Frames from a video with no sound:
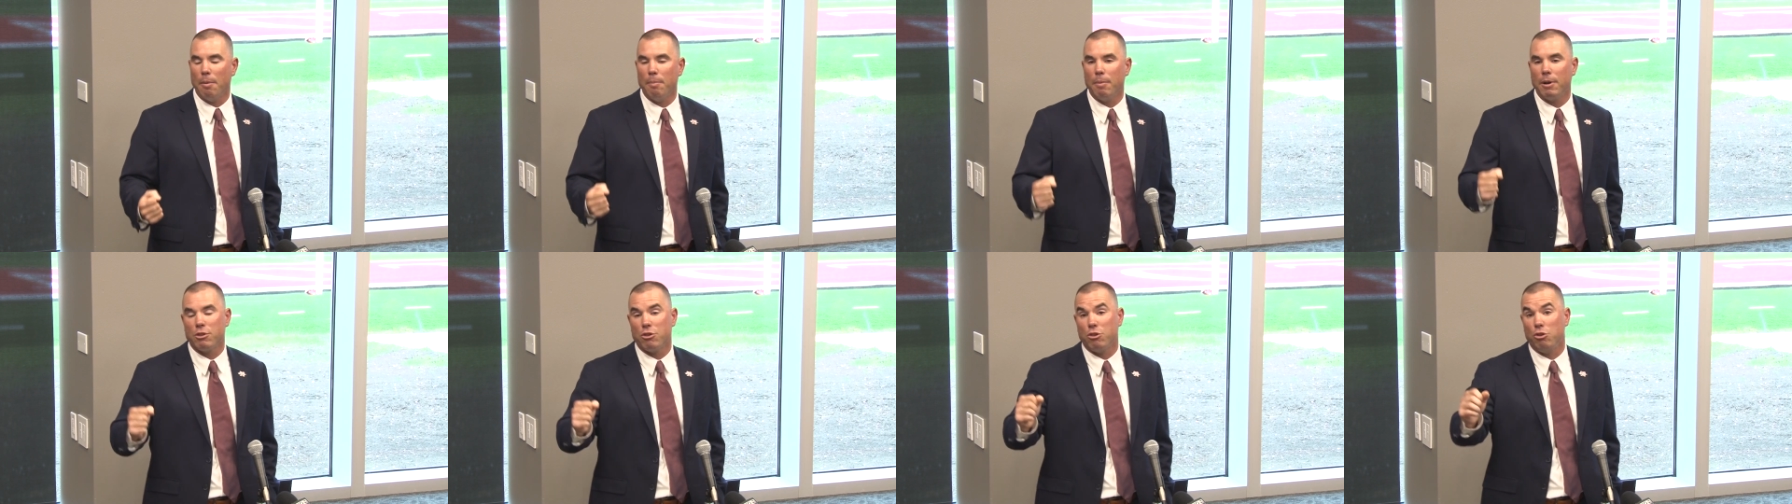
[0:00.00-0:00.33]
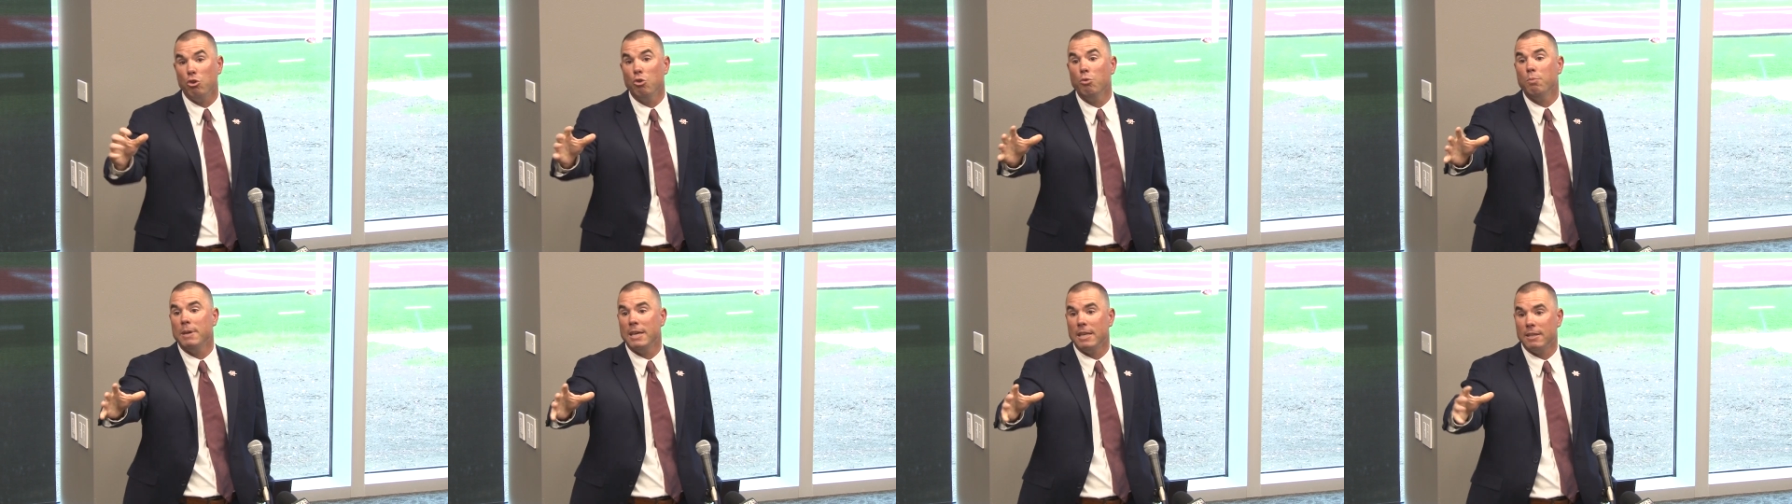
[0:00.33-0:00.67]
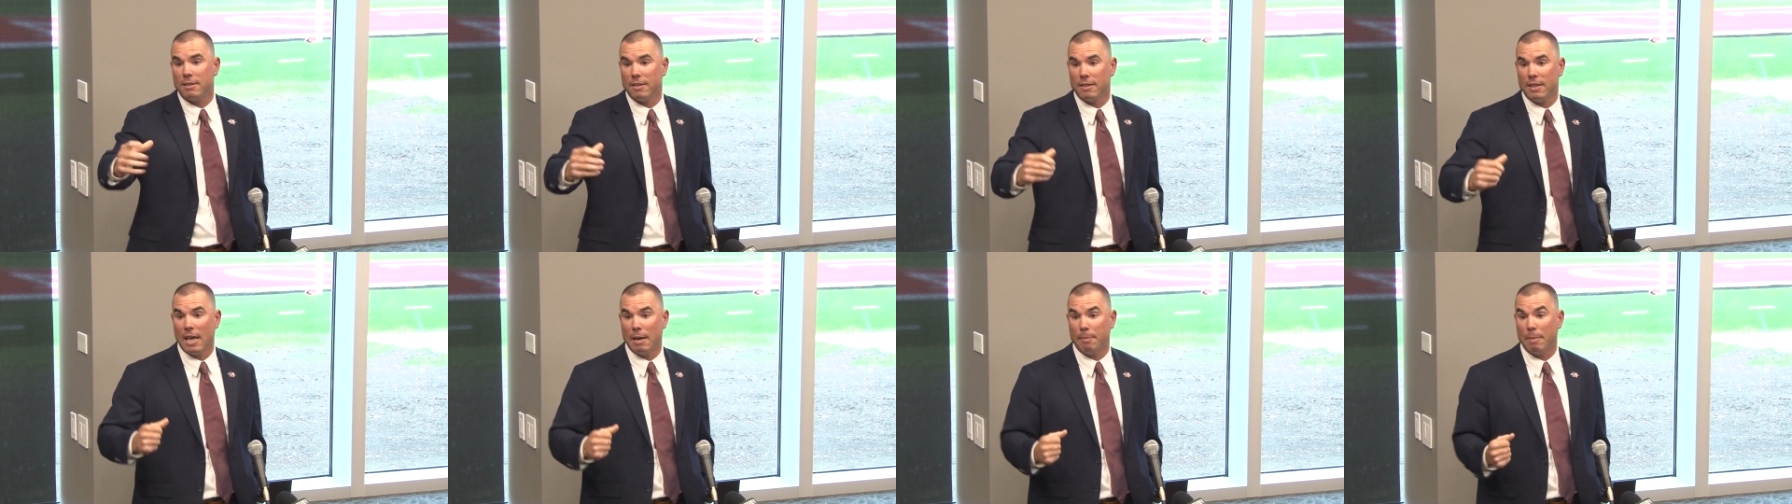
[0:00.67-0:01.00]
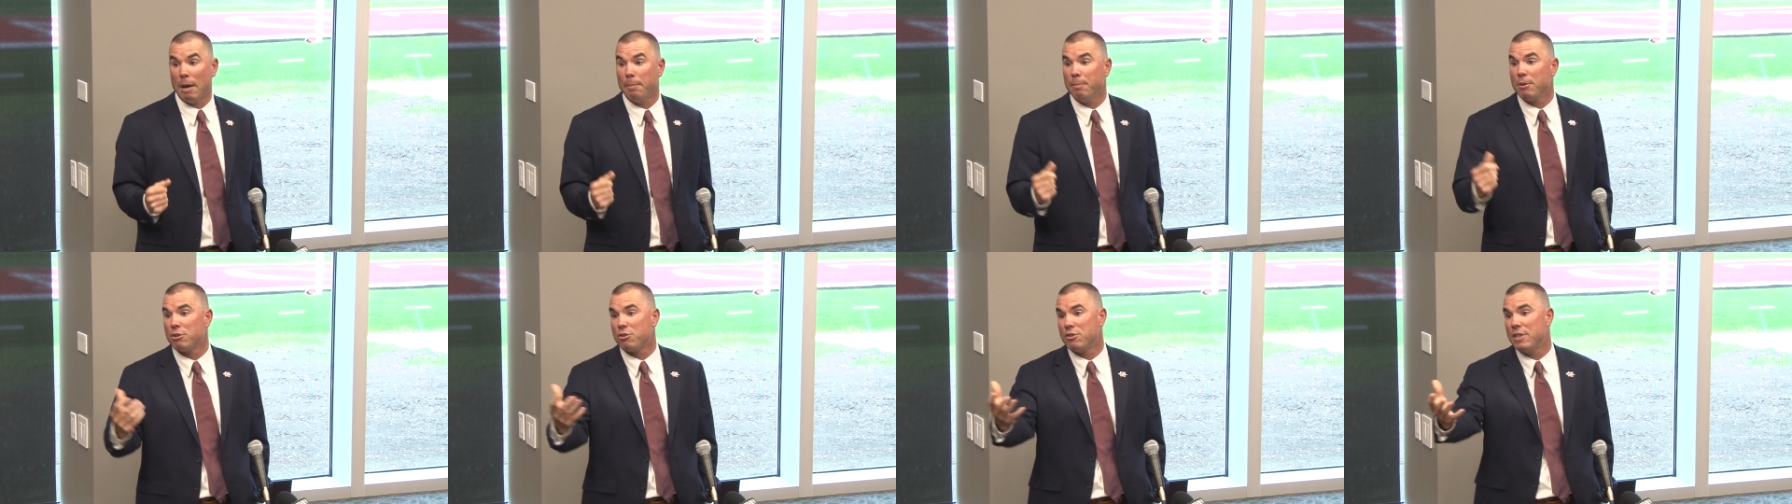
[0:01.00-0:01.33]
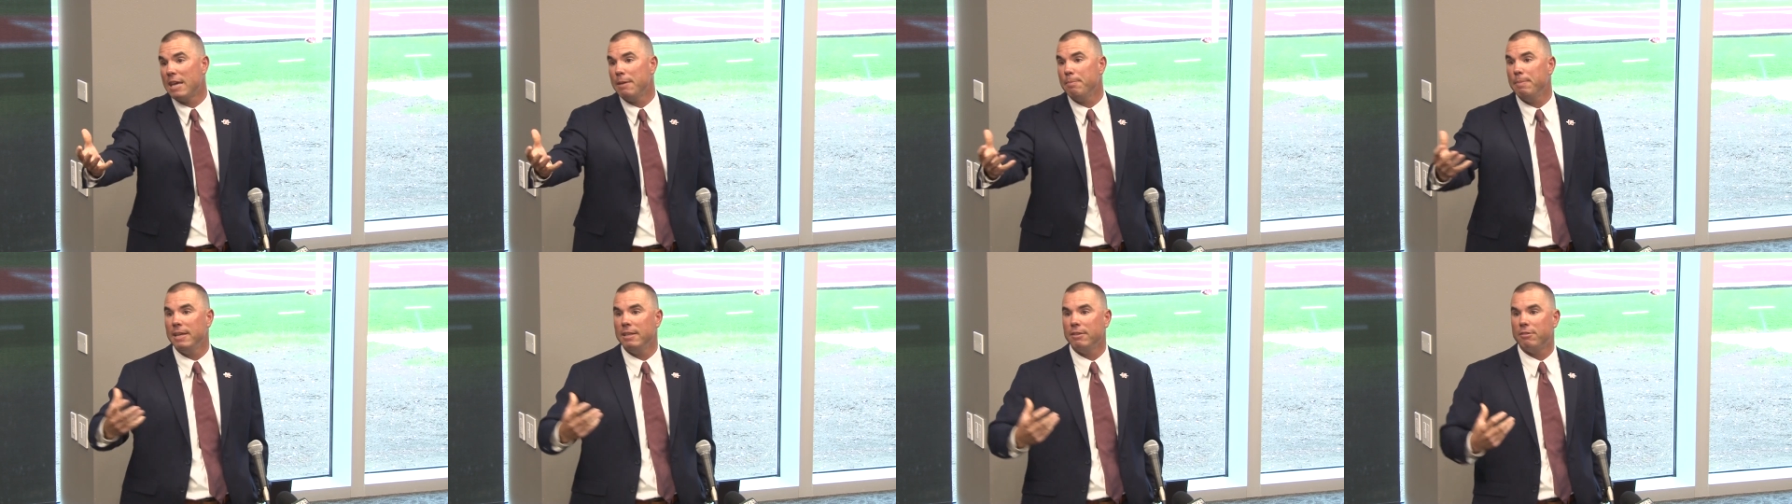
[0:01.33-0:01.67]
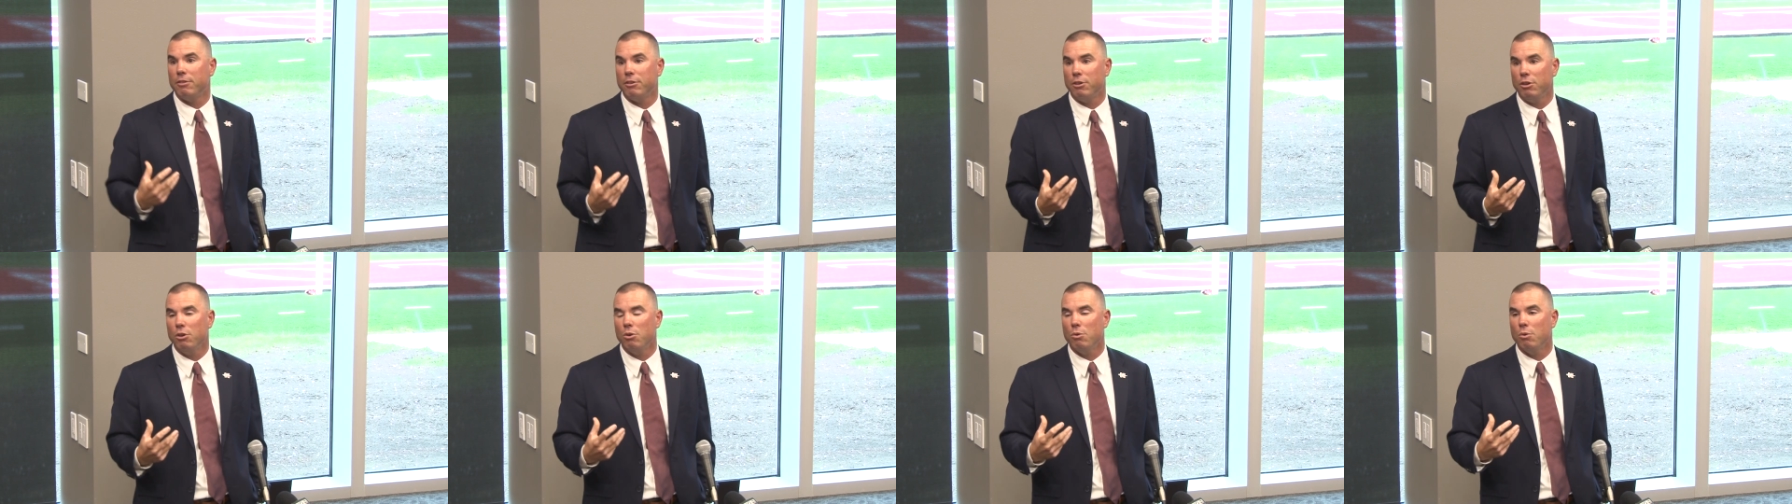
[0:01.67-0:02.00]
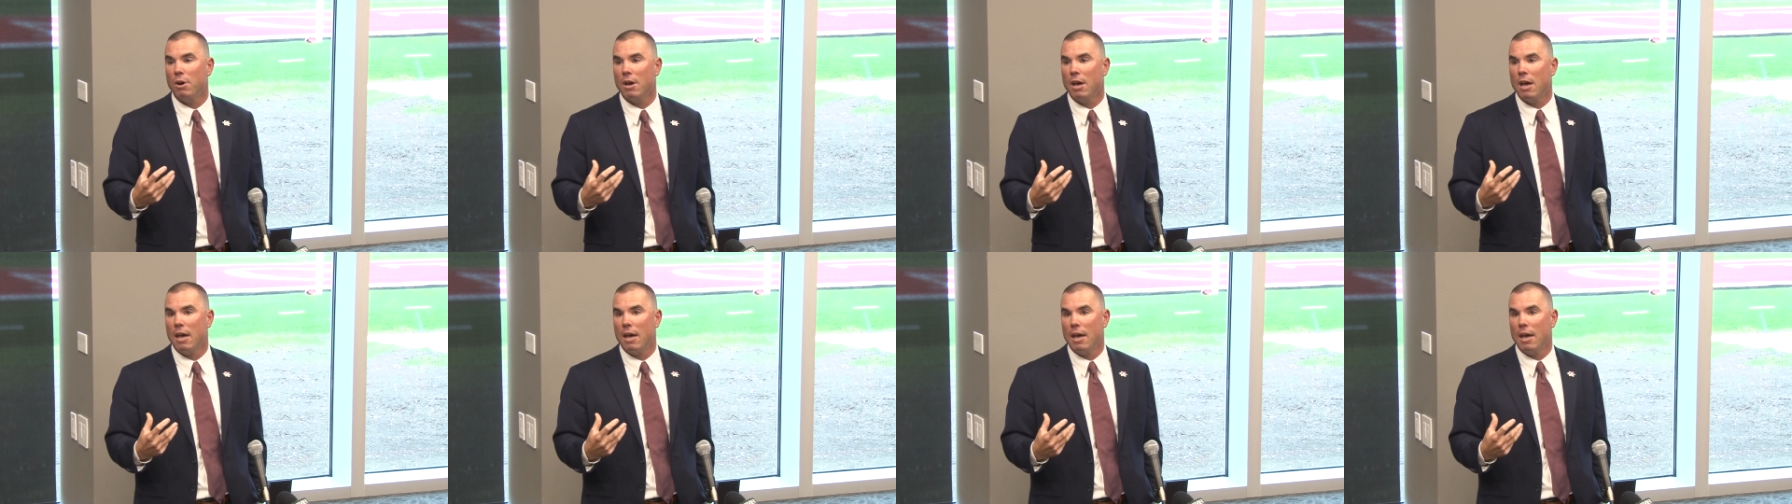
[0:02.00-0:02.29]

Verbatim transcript: much you mean to them, how much they mean to you.